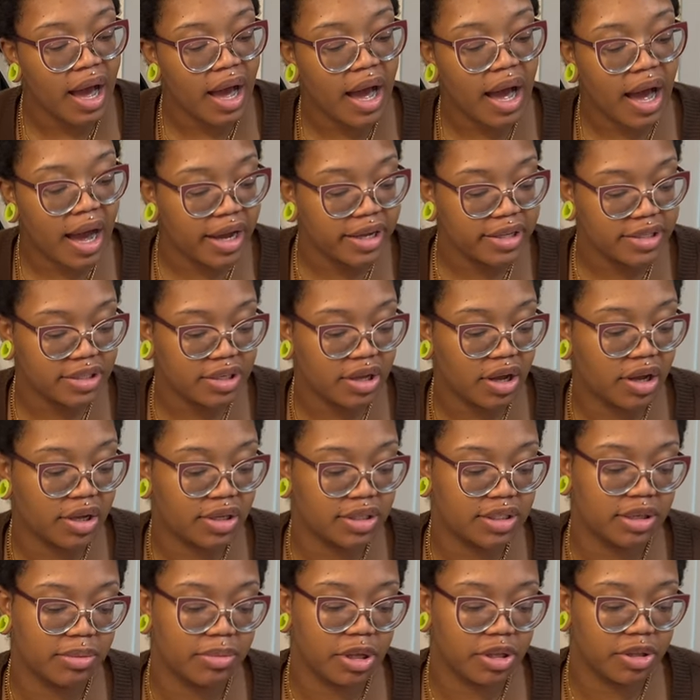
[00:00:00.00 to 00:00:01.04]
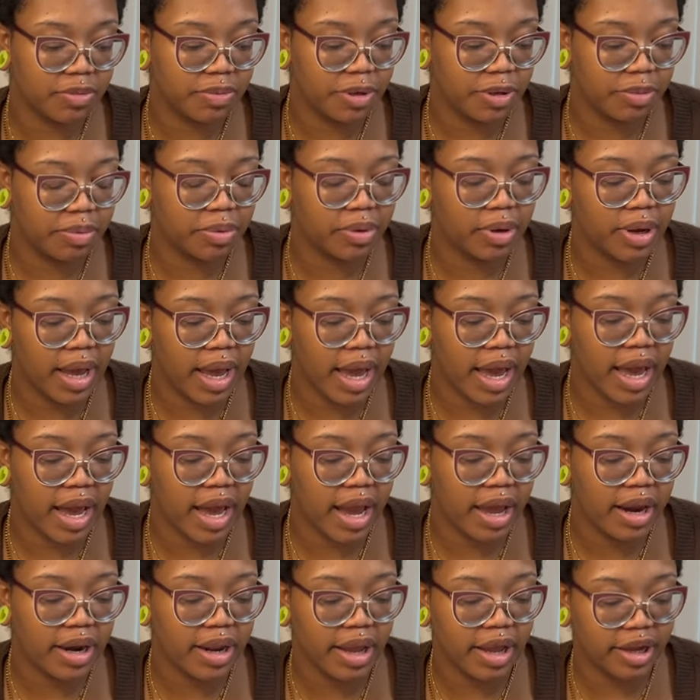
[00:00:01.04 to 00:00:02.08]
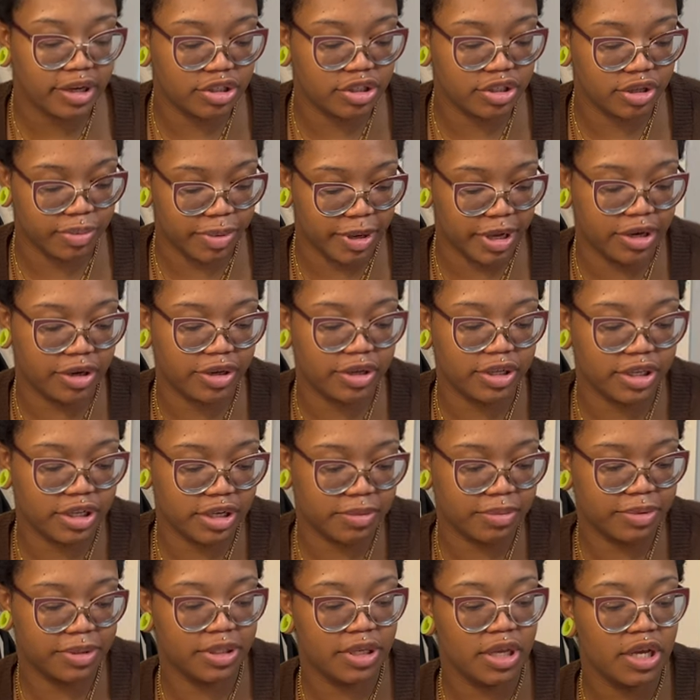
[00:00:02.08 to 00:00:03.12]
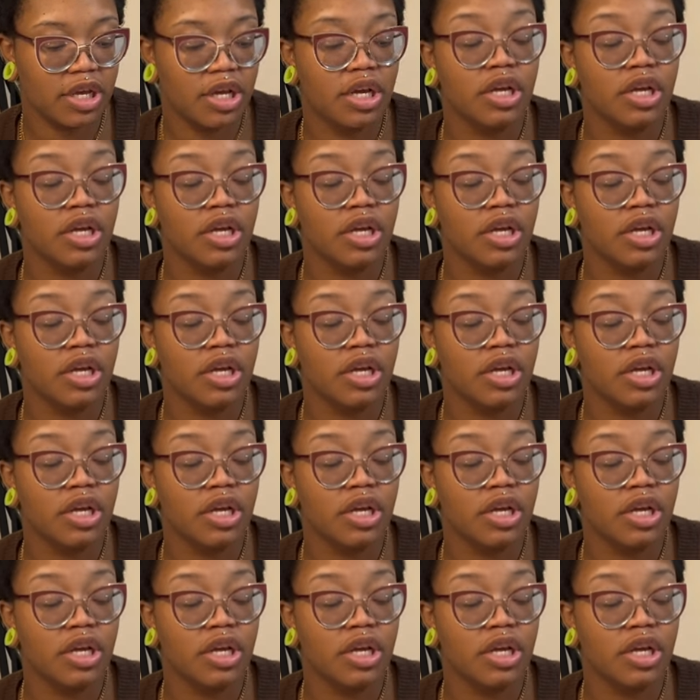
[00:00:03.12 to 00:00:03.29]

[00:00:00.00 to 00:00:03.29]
I saw some other people had extra binder clips.